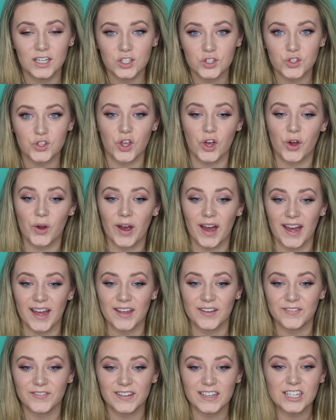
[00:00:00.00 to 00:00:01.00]
so
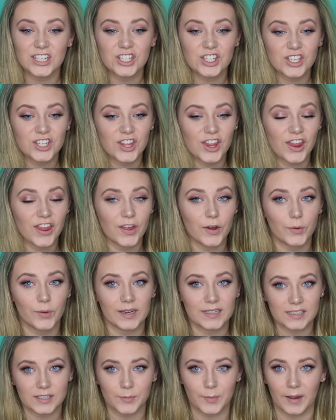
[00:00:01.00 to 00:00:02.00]
I finished the
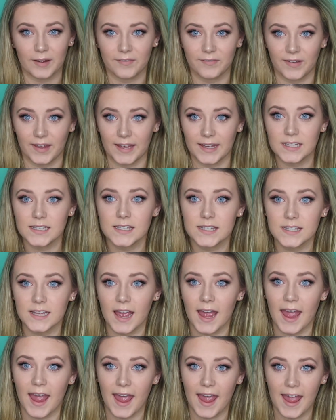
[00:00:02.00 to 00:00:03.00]
rest of my face
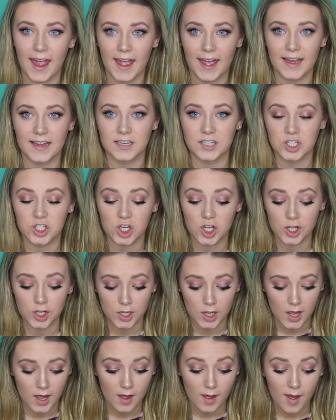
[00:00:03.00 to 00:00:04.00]
and
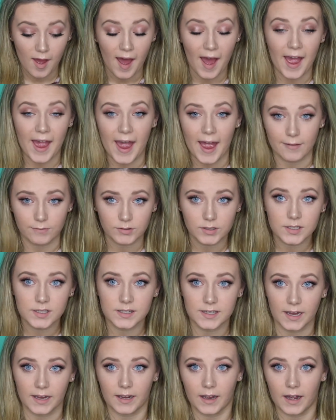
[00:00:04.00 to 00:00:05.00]
I have to
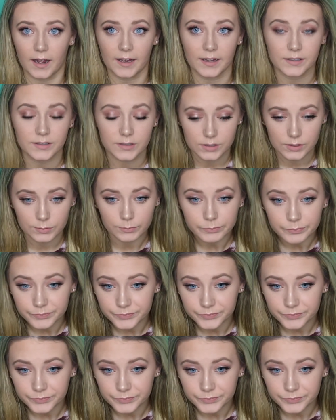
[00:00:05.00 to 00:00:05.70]
say guys,